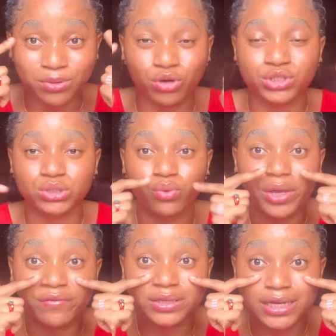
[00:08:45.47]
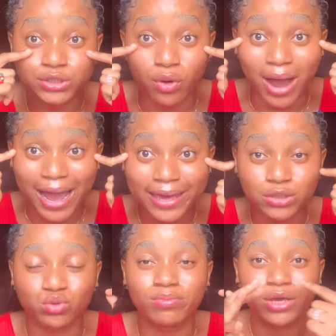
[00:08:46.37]
because it will irritate your eye,
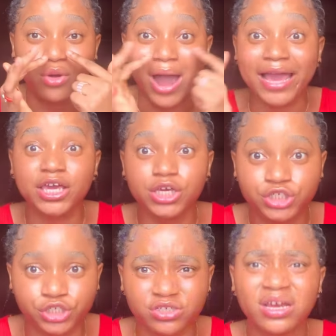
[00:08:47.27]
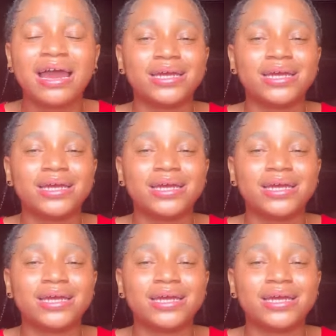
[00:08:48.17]
it will make your eye itchy,